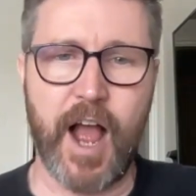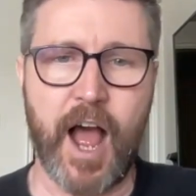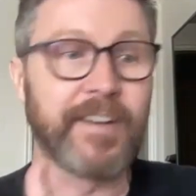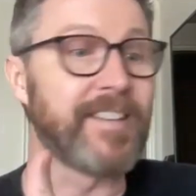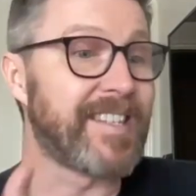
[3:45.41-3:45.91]

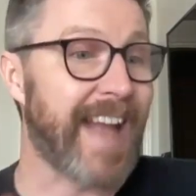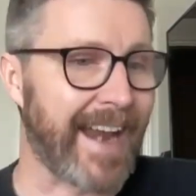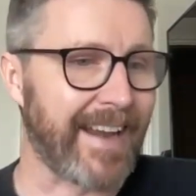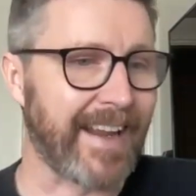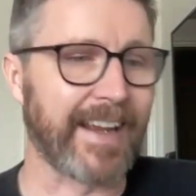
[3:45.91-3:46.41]

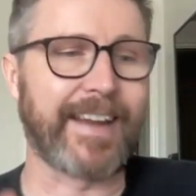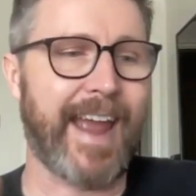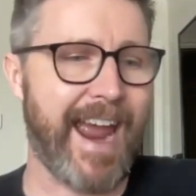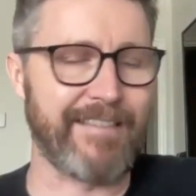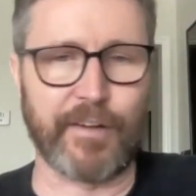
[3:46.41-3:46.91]
understanding and
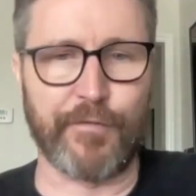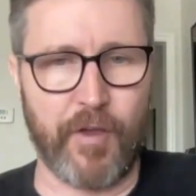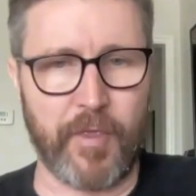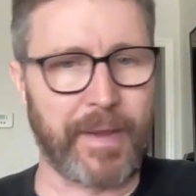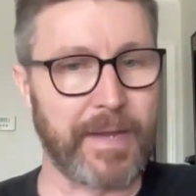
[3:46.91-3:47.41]
caring for
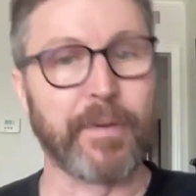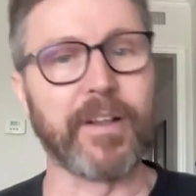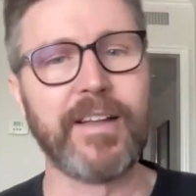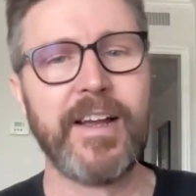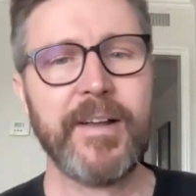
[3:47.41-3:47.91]
other people.